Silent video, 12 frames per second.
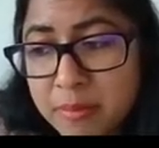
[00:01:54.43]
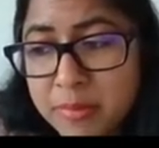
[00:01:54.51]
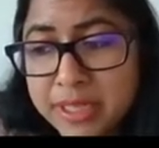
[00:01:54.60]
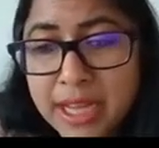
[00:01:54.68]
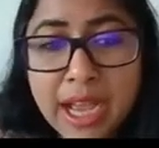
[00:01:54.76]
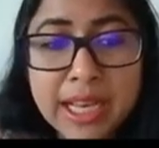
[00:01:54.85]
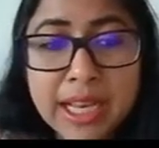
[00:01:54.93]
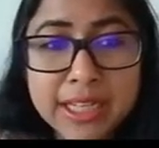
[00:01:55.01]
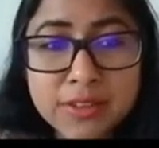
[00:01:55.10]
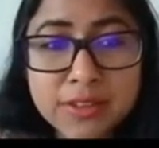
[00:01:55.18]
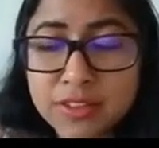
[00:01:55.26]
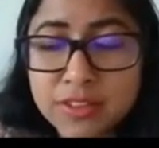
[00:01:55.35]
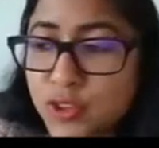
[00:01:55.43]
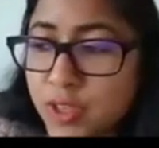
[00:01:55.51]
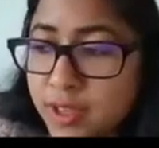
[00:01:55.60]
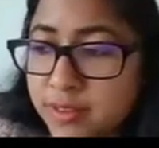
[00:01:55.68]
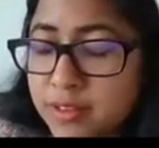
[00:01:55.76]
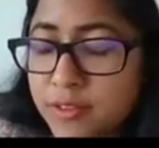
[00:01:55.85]
But I like to
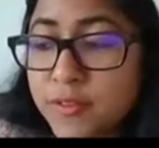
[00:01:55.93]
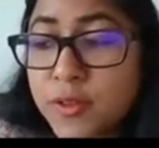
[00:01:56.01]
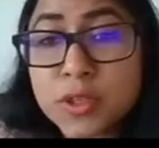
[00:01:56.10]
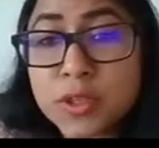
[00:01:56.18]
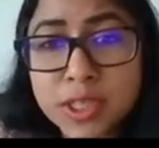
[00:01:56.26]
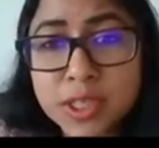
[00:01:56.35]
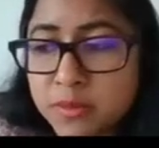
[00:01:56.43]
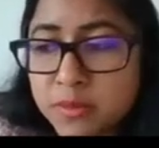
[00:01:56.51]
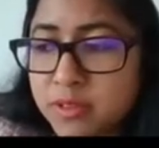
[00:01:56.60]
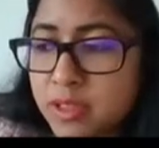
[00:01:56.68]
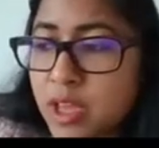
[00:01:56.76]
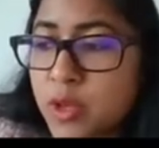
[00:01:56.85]
suggest a few tips